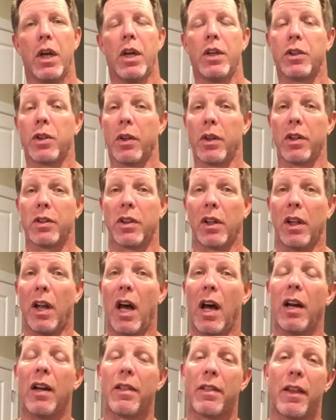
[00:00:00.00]
So there's a
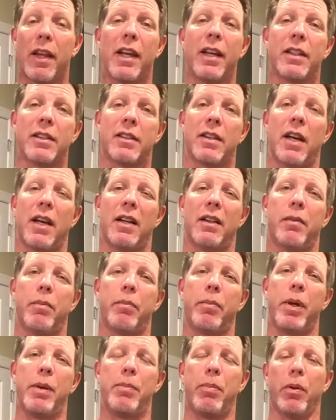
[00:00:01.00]
lot of things
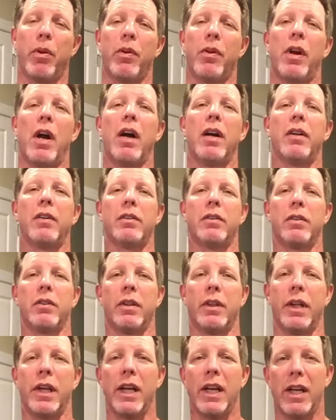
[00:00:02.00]
that people are
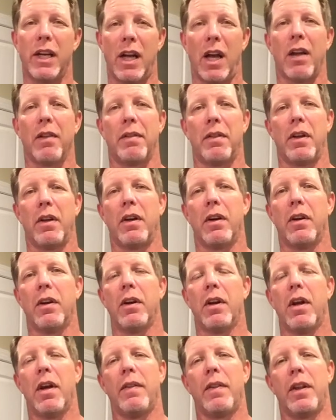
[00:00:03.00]
not getting out
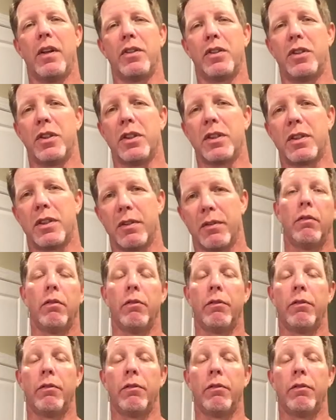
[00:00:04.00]
there that is just